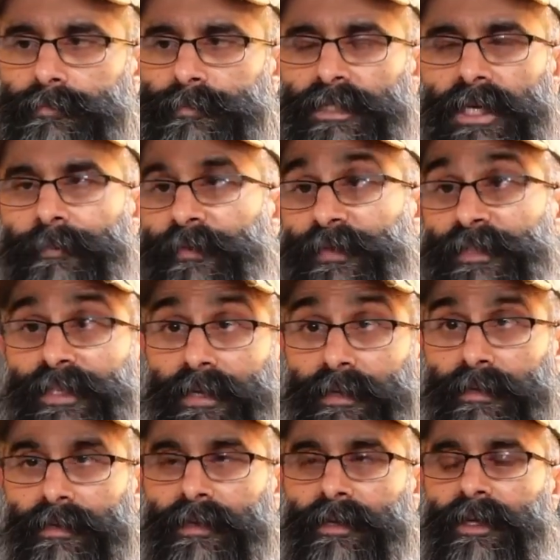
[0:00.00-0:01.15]
type of
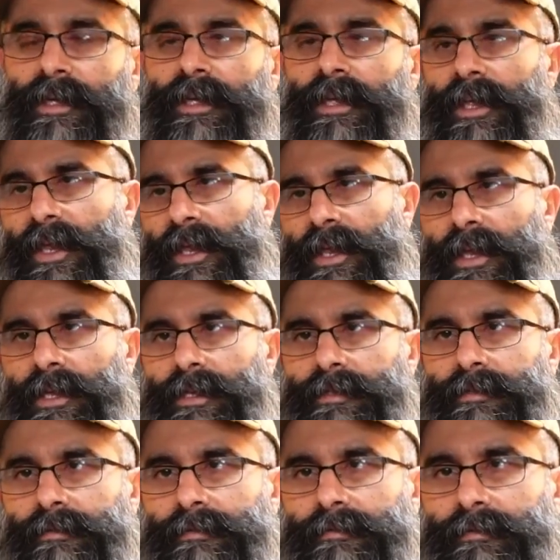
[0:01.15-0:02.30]
sync, and
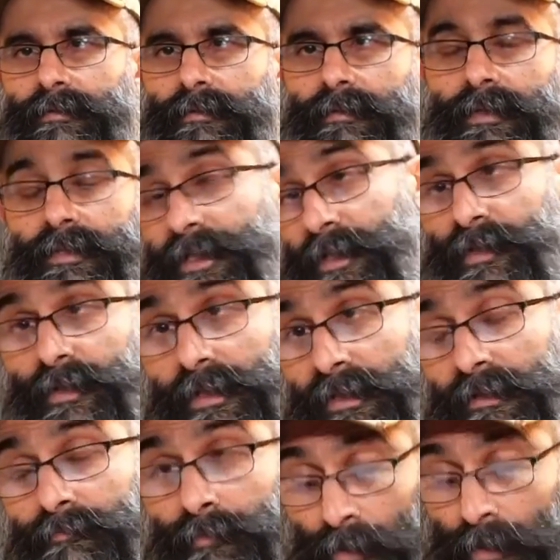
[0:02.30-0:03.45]
it's
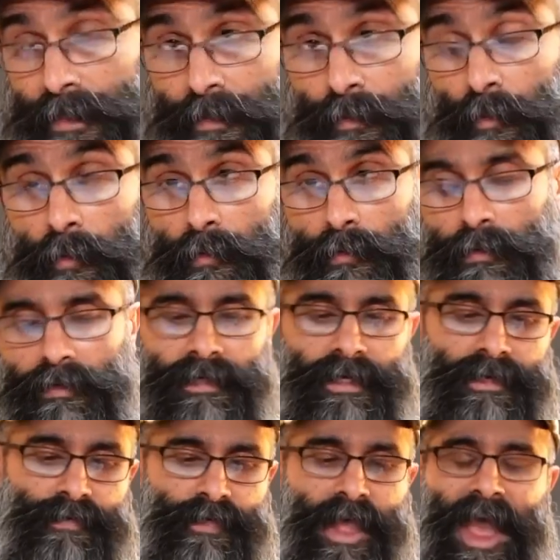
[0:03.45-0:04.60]
actually pretty cool
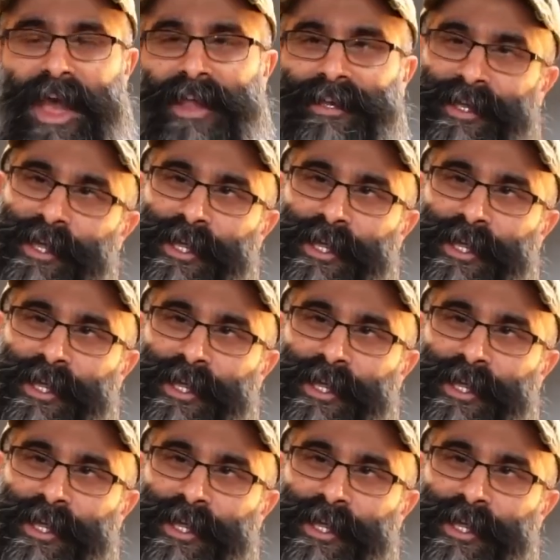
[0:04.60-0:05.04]
in that